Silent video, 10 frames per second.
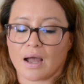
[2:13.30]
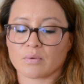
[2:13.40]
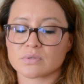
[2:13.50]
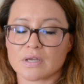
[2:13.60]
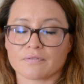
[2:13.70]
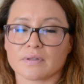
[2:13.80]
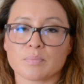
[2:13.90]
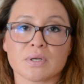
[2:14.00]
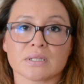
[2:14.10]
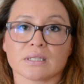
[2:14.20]
I will definitely
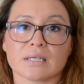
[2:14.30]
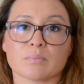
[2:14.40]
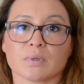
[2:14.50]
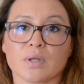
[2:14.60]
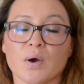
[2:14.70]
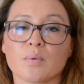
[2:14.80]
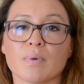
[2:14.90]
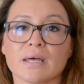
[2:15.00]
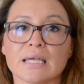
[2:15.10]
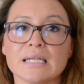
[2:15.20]
put in the link below,
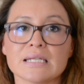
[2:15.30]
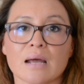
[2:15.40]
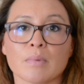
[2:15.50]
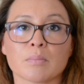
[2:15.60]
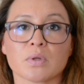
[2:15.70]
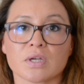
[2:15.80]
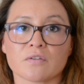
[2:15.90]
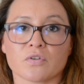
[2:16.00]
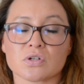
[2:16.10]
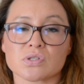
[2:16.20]
but anytime I'm looking
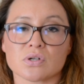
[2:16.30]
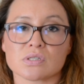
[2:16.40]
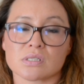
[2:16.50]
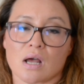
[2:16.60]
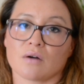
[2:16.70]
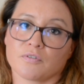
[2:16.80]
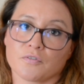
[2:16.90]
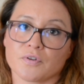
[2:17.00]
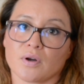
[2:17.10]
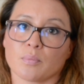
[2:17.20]
for a certain style for
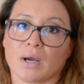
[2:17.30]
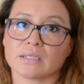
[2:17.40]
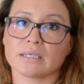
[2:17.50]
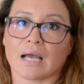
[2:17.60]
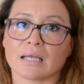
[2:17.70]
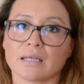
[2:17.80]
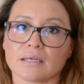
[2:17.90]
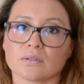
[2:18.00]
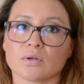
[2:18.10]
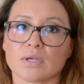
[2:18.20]
Vera Bradley, I
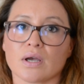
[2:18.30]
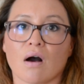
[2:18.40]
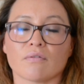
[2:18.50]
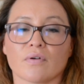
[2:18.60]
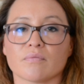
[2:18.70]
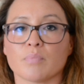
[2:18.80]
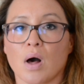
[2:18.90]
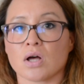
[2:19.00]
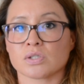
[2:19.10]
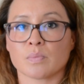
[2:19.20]
like looking off of
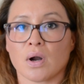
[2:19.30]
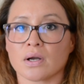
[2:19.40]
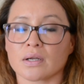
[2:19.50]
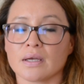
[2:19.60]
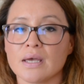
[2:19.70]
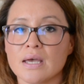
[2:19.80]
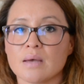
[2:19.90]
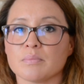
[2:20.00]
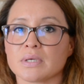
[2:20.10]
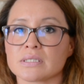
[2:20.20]
Poshmark
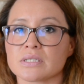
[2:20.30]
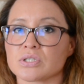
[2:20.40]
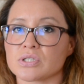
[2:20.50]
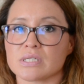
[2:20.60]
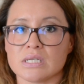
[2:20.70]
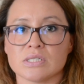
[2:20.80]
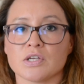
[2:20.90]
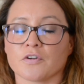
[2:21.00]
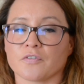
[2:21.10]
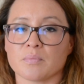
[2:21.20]
because it's just
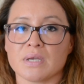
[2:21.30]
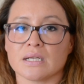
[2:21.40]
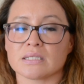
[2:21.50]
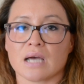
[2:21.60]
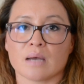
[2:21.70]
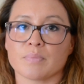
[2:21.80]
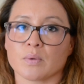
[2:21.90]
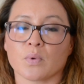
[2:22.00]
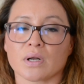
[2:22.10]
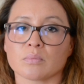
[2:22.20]
easier for me to type
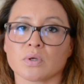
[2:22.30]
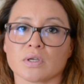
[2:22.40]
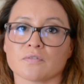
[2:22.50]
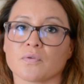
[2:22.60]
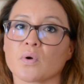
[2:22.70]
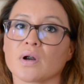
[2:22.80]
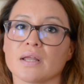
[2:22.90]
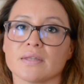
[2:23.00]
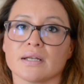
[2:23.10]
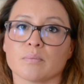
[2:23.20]
in what I'm looking for,
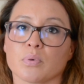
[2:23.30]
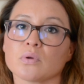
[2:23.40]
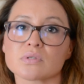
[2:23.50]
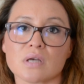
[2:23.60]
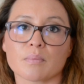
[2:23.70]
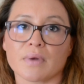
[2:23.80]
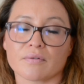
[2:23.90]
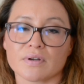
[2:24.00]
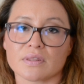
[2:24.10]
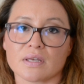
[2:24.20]
and then it pulls up
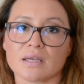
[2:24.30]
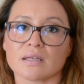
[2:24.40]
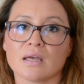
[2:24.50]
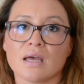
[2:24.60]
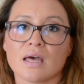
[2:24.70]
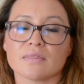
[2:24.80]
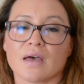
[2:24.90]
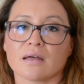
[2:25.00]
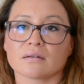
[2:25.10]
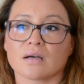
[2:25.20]
everything
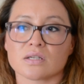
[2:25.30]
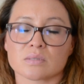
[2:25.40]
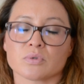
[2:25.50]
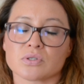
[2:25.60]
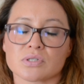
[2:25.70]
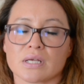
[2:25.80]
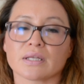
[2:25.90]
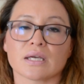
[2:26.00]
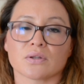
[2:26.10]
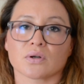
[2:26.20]
that customers are
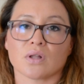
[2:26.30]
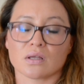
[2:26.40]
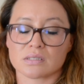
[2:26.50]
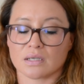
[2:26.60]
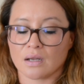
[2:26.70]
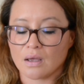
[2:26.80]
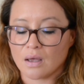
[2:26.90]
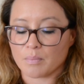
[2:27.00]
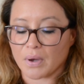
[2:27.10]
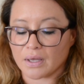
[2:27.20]
selling in their closet.
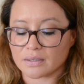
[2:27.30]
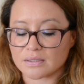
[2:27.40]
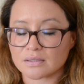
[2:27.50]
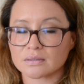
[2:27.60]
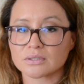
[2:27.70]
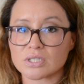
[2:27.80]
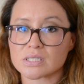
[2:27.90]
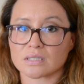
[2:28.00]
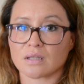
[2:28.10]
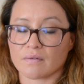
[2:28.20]
But
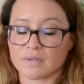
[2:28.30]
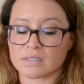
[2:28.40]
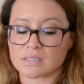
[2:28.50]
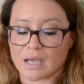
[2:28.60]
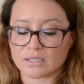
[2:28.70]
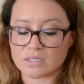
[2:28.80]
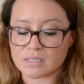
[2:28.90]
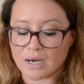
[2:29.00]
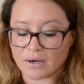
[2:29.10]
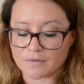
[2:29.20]
just love this. I
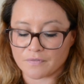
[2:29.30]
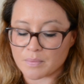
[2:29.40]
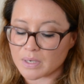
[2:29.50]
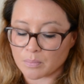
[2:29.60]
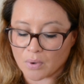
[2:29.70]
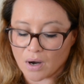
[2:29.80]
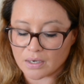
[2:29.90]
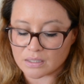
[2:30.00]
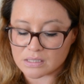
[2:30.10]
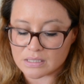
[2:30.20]
just carry feminine
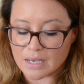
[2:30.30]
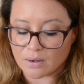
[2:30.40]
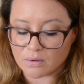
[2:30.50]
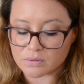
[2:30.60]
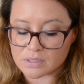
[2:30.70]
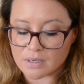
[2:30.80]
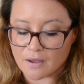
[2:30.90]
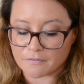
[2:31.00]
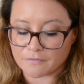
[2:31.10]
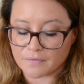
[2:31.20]
products, nail
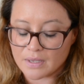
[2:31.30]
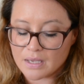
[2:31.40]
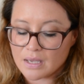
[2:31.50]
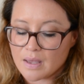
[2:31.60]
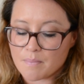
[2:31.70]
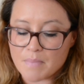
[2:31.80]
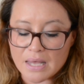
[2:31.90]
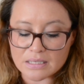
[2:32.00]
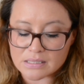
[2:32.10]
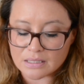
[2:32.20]
stuff,
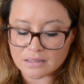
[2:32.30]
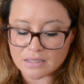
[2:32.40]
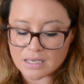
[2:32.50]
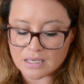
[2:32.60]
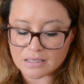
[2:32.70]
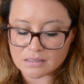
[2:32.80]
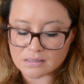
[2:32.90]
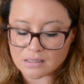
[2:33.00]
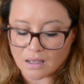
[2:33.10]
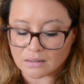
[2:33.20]
medicine
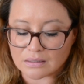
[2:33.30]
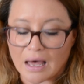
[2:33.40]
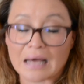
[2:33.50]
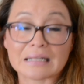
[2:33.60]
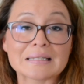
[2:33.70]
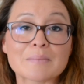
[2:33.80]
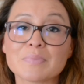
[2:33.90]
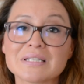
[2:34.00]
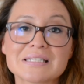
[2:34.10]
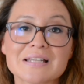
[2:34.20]
things, a lot of
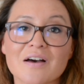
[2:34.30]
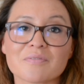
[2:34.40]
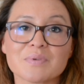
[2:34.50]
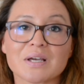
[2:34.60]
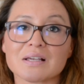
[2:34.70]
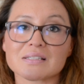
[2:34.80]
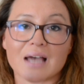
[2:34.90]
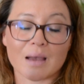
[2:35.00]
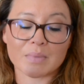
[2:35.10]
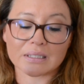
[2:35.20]
lippy stuff because
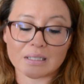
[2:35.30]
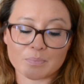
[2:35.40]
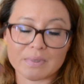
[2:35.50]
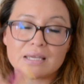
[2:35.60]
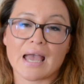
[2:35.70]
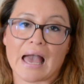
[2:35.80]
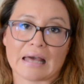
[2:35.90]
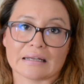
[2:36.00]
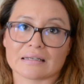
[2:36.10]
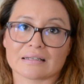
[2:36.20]
I'm a lippy
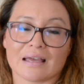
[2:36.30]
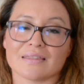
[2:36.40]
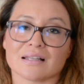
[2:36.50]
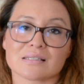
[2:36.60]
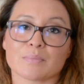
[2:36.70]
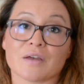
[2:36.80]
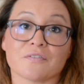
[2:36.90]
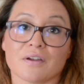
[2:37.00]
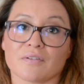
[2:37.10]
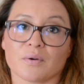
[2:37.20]
addict, and that's my
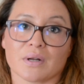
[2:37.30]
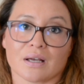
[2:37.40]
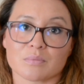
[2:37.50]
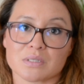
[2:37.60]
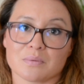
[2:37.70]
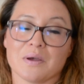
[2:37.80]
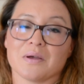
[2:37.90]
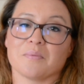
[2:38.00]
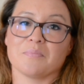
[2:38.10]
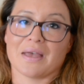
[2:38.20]
favorite when it comes
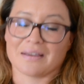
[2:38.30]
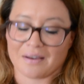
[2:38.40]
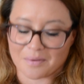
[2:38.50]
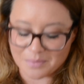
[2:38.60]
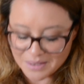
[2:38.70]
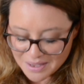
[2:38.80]
to makeup.